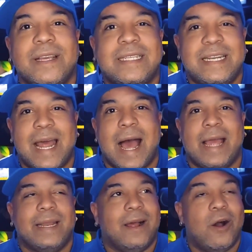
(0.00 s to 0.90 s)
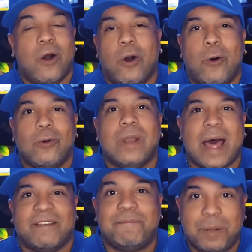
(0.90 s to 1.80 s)
not a whole lot
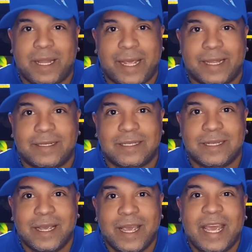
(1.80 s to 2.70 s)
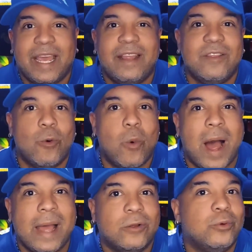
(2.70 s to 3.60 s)
of plants in the
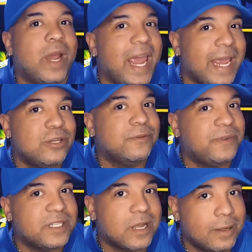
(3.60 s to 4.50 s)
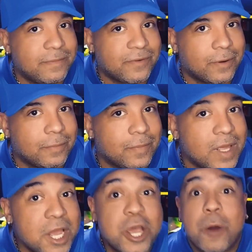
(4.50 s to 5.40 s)
wild where angelfish come from.
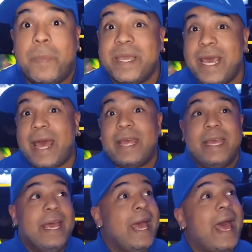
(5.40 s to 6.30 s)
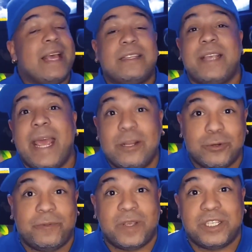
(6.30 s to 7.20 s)
But yet, as
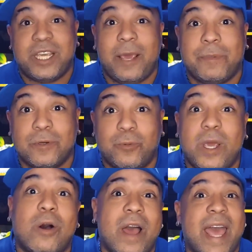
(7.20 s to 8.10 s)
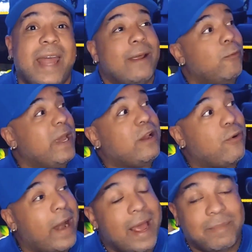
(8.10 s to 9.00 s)
angelfish keepers, we go ahead and we
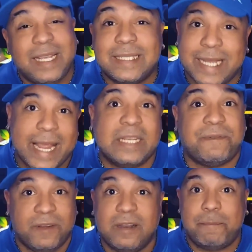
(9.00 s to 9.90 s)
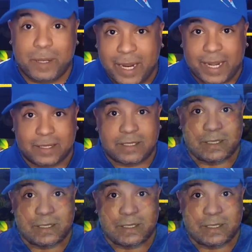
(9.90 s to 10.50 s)
cram these tanks full of plants.